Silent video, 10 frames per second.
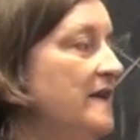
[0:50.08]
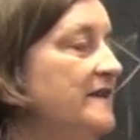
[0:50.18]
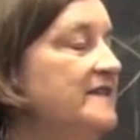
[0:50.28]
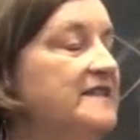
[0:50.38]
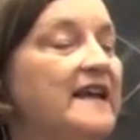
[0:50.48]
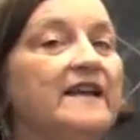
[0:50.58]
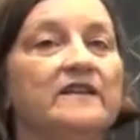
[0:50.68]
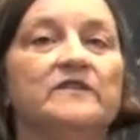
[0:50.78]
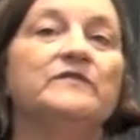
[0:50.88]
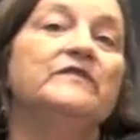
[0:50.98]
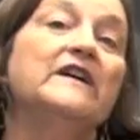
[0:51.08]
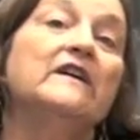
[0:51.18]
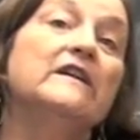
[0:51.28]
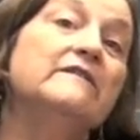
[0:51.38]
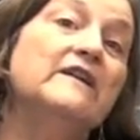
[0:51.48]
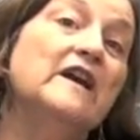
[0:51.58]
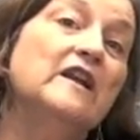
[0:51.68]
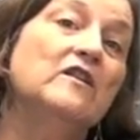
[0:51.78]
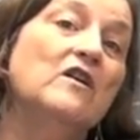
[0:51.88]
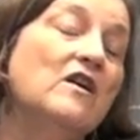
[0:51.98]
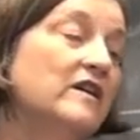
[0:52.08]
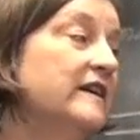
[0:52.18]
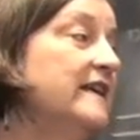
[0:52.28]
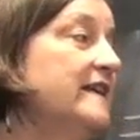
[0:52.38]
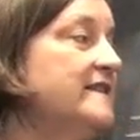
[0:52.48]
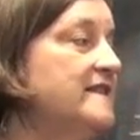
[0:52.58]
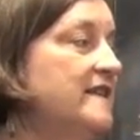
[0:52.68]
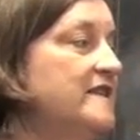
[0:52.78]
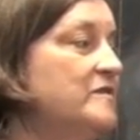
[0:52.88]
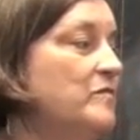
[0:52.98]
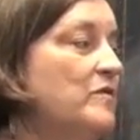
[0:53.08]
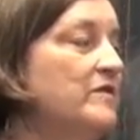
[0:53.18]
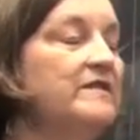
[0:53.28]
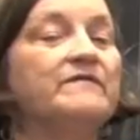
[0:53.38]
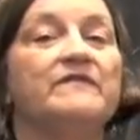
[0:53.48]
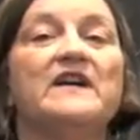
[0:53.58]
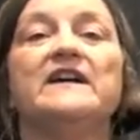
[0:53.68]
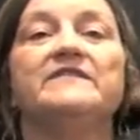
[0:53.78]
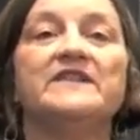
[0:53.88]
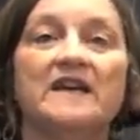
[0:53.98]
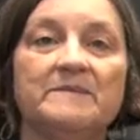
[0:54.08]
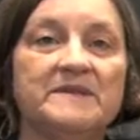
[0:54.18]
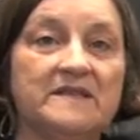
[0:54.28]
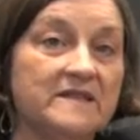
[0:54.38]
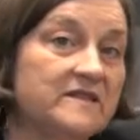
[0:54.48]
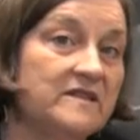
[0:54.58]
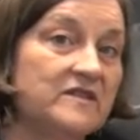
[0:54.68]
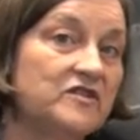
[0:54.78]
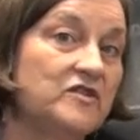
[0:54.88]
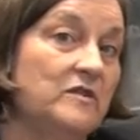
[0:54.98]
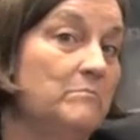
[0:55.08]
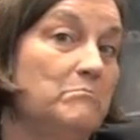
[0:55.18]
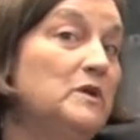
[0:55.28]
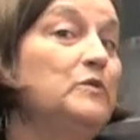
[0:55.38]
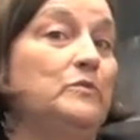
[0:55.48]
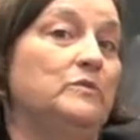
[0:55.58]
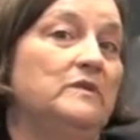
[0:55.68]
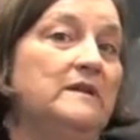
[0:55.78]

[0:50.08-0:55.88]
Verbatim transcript: This tail is very, very long. It extends more than five times the distance to the moon.